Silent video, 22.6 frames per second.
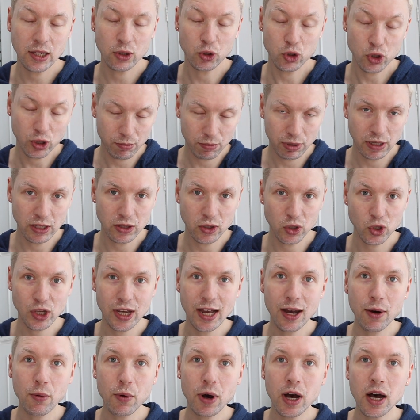jump in the
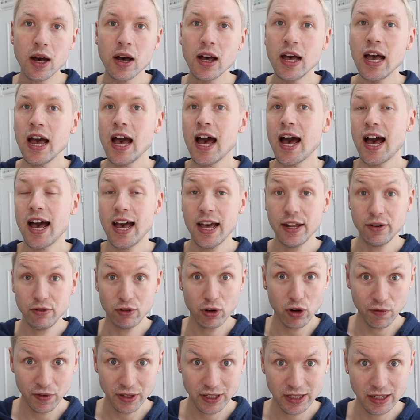shower and
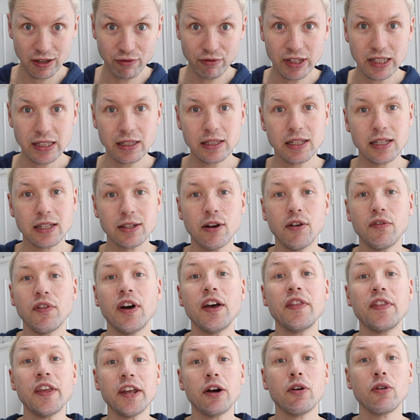obviously rinse this off,
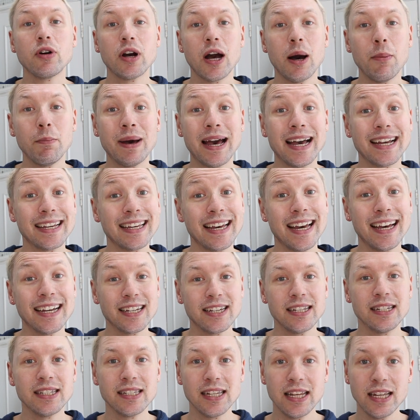and then I'll come back and
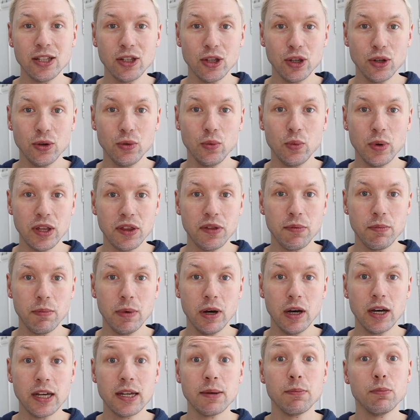continue with
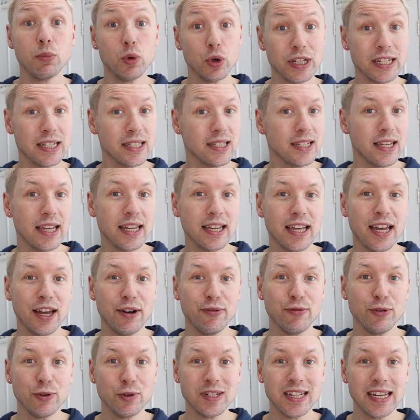my morning
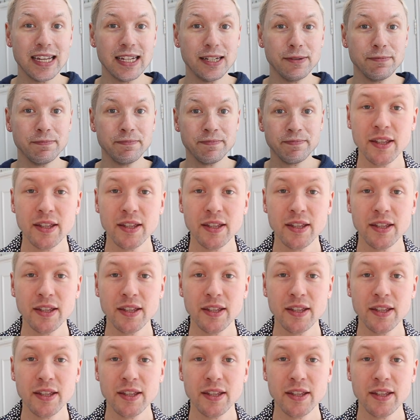skincare routine.